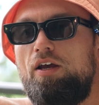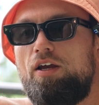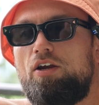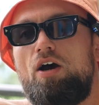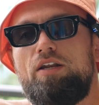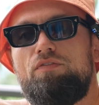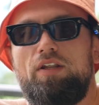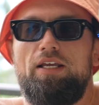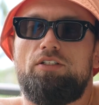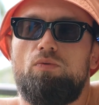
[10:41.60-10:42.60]
kind of
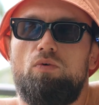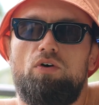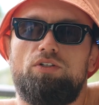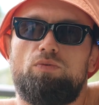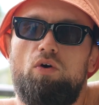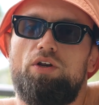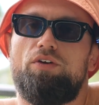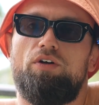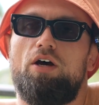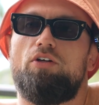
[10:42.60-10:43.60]
lean towards wanting
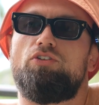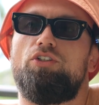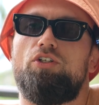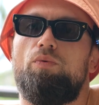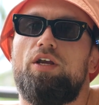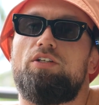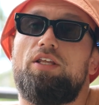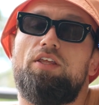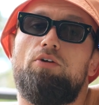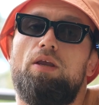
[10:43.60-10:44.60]
Ronaldo Jr. to win because I
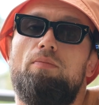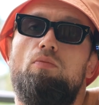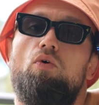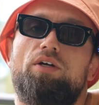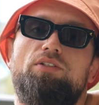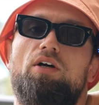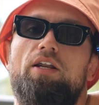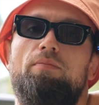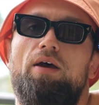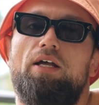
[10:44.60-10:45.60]
think it'll be a more
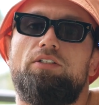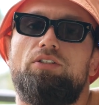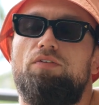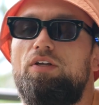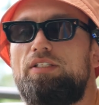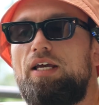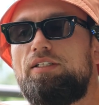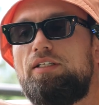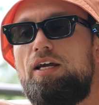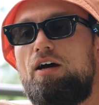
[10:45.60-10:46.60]
exciting match if he
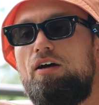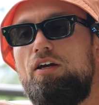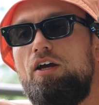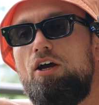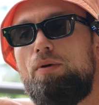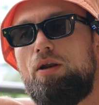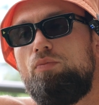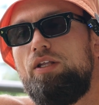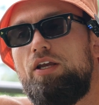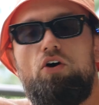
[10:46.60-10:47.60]
takes it out. But I'm
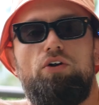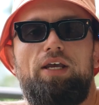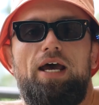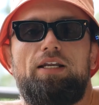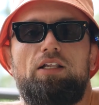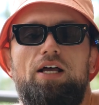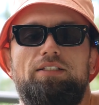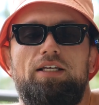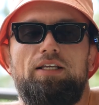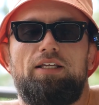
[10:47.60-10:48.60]
really only
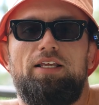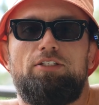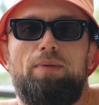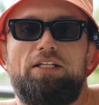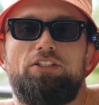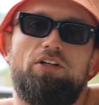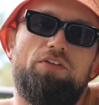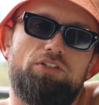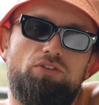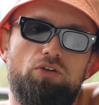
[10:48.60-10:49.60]
analyzing these matches. I know
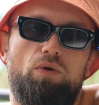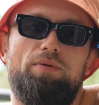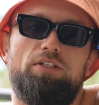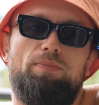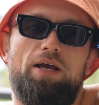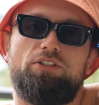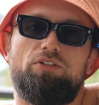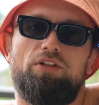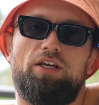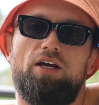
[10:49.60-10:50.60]
there's 2 women's matches
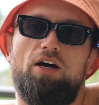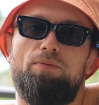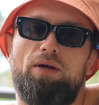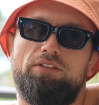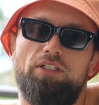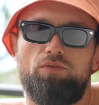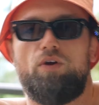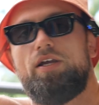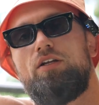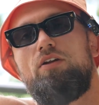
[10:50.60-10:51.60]
on the card, but I didn't
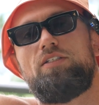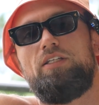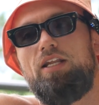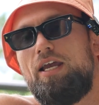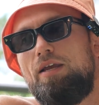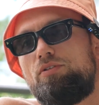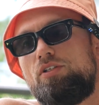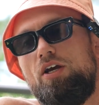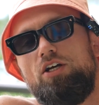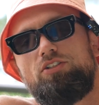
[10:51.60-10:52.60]
recognize the
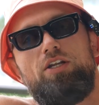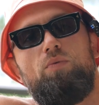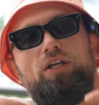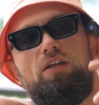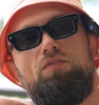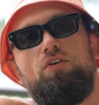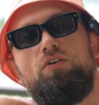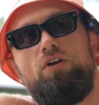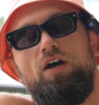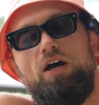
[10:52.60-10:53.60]
names, so I didn't want to give
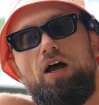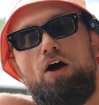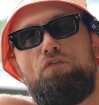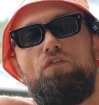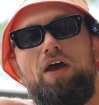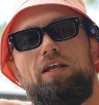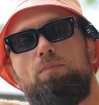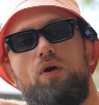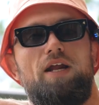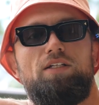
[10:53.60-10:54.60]
you a
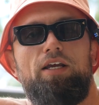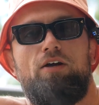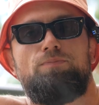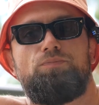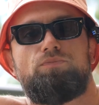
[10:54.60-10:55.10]
fake breakdown